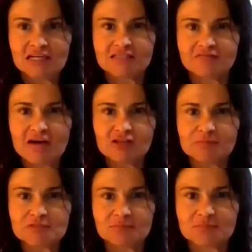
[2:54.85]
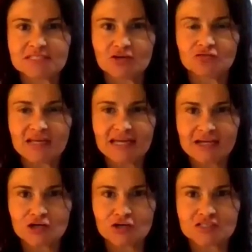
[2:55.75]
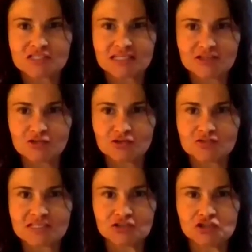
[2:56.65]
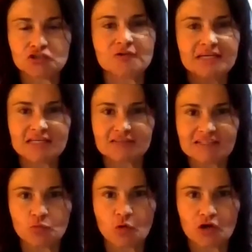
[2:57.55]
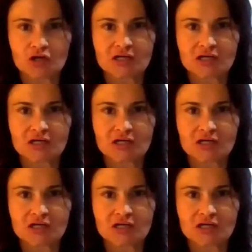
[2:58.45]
develop some self-care skills and do the healing work